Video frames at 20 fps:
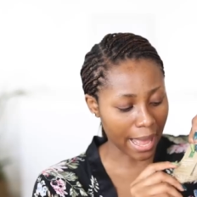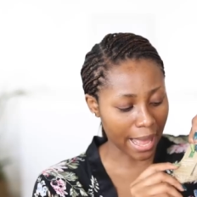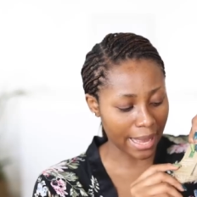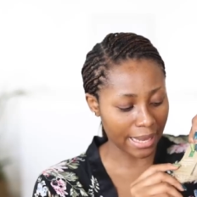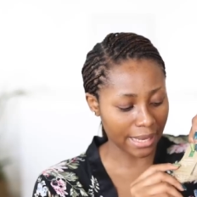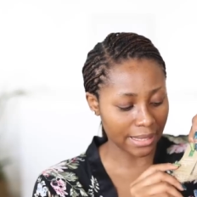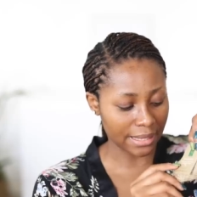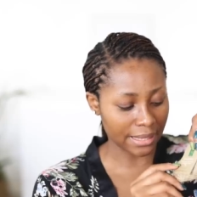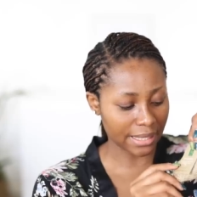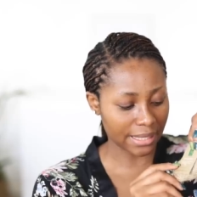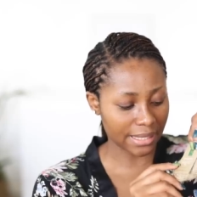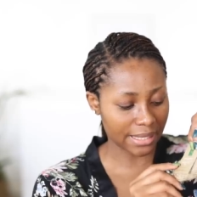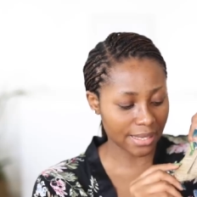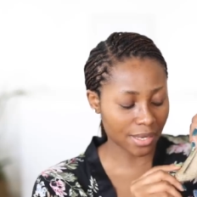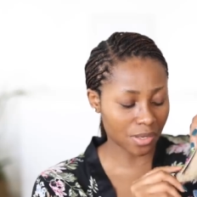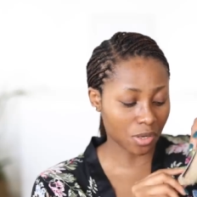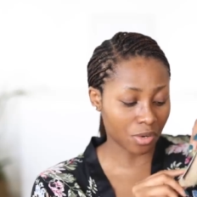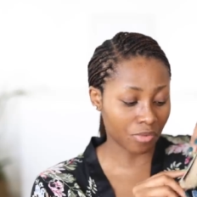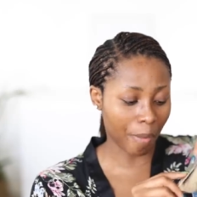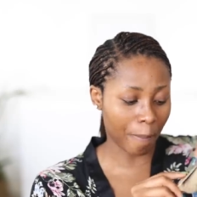and it
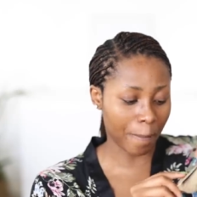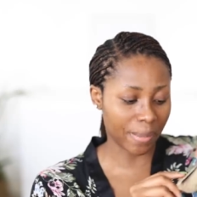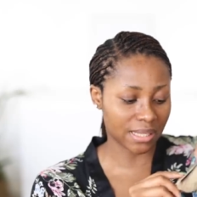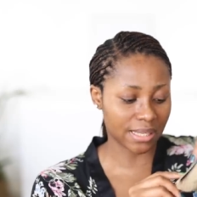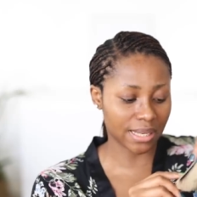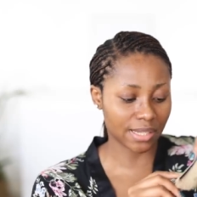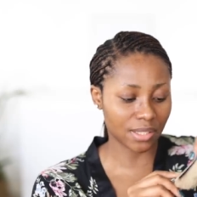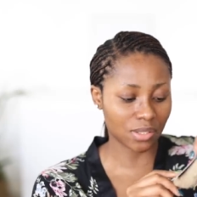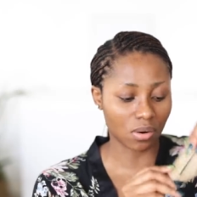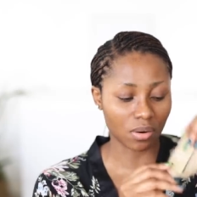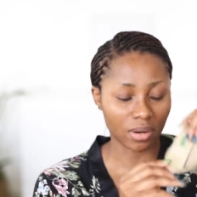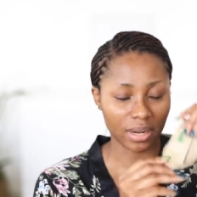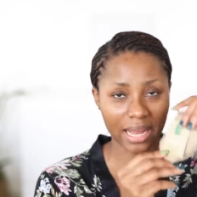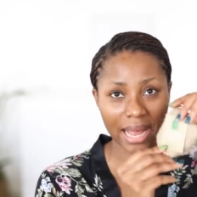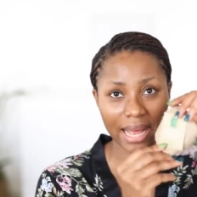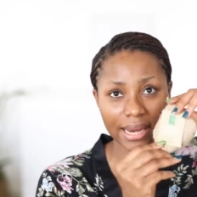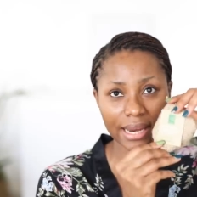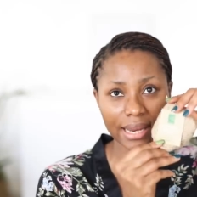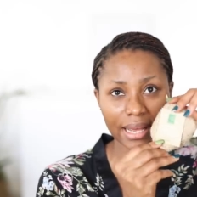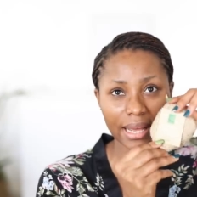says 100%
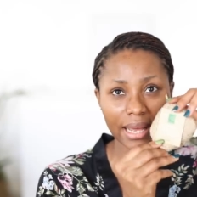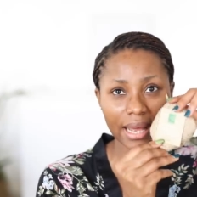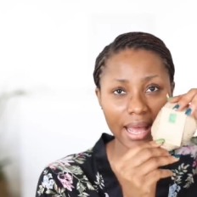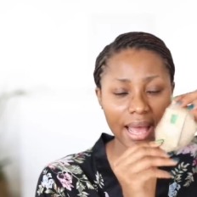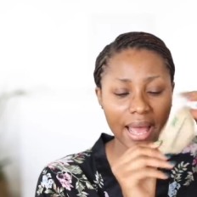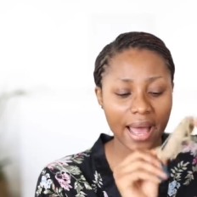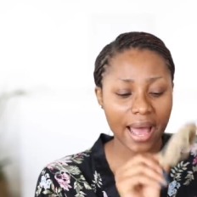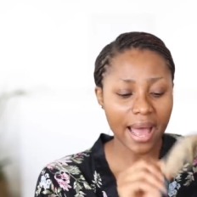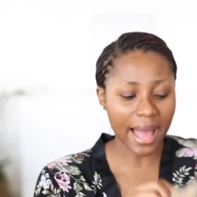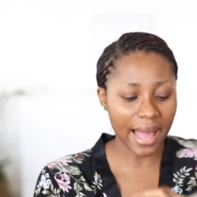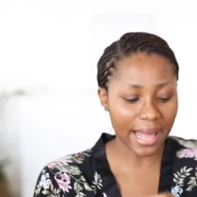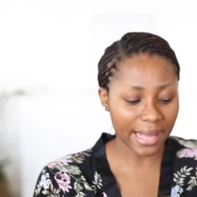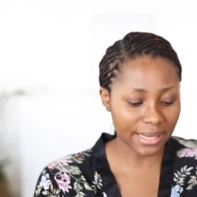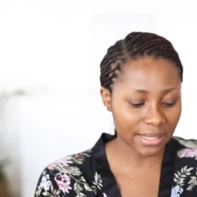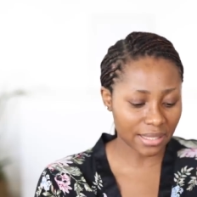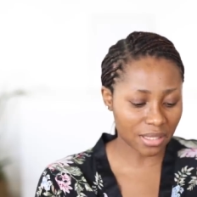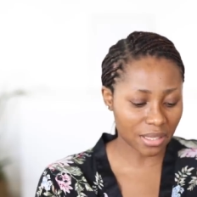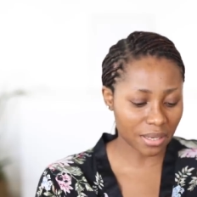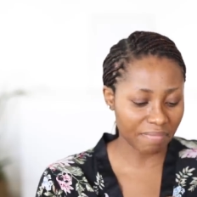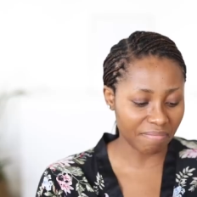organic,
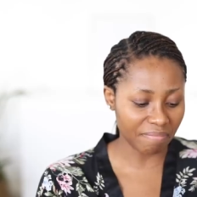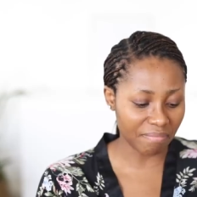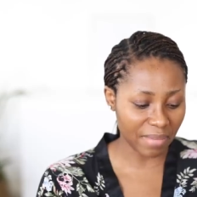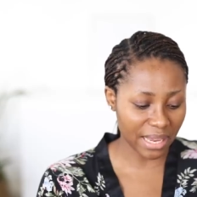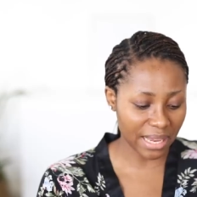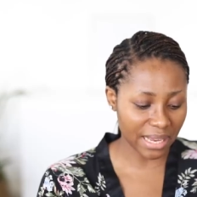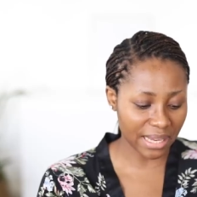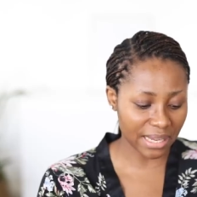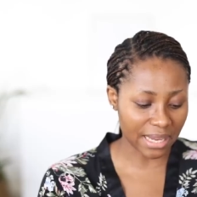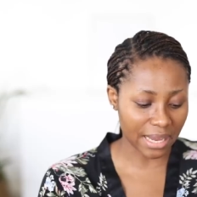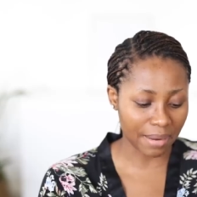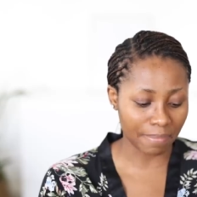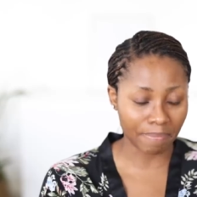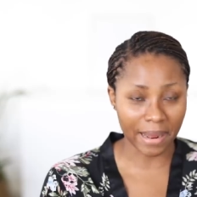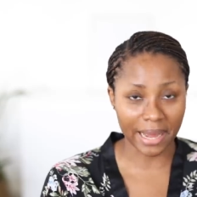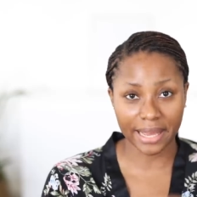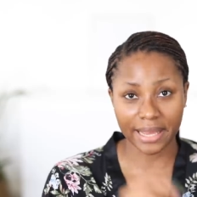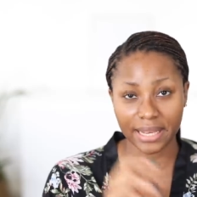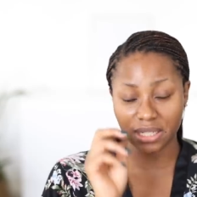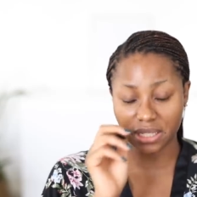handmade and
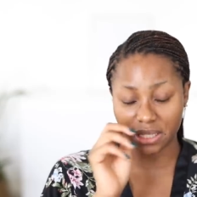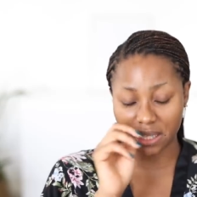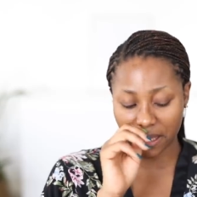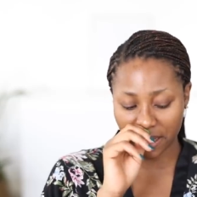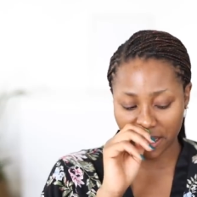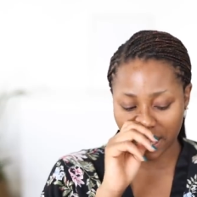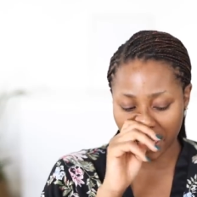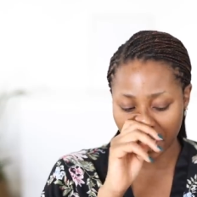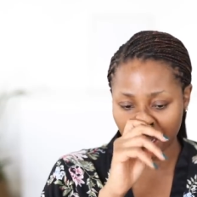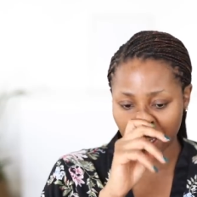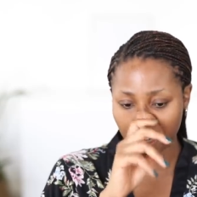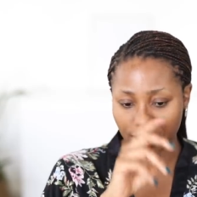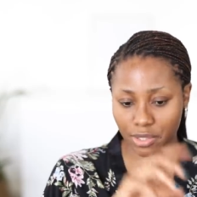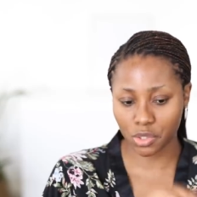packaged in Ghana.